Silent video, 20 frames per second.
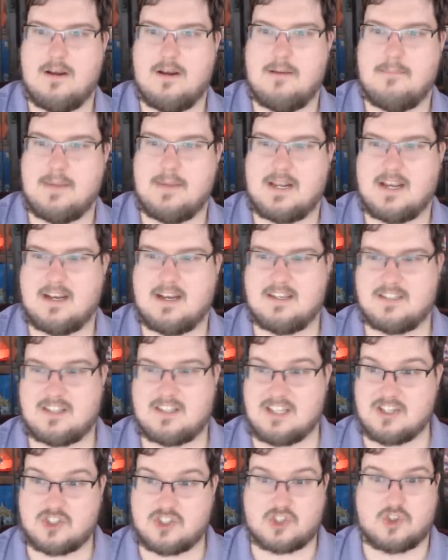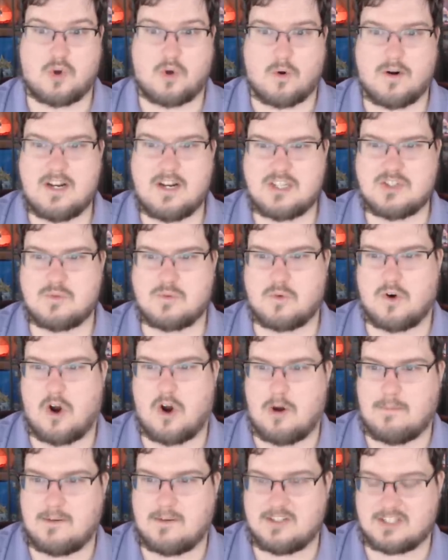because the Saurus were
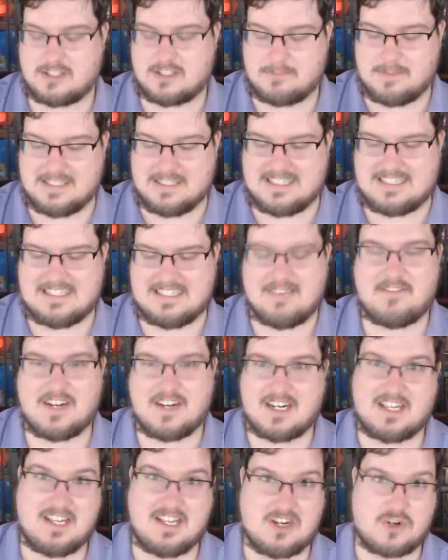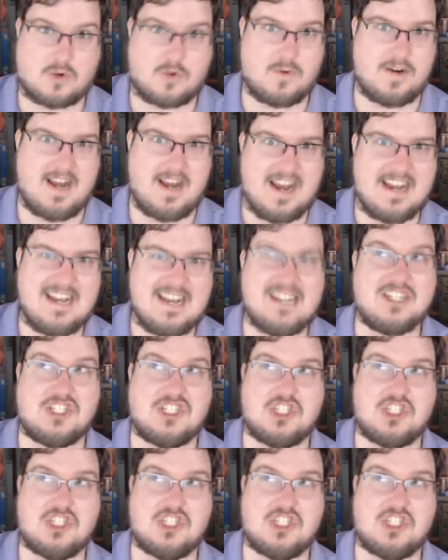almost specifically created